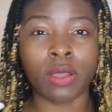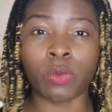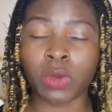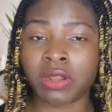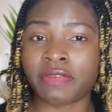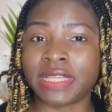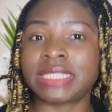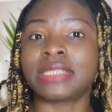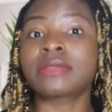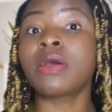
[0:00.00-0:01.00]
One of it
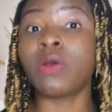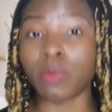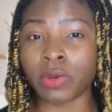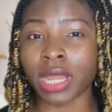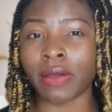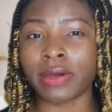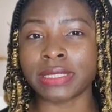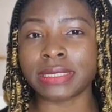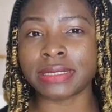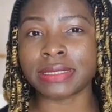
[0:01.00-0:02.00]
is hormonal
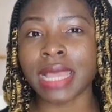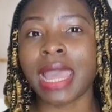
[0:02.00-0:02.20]
causes,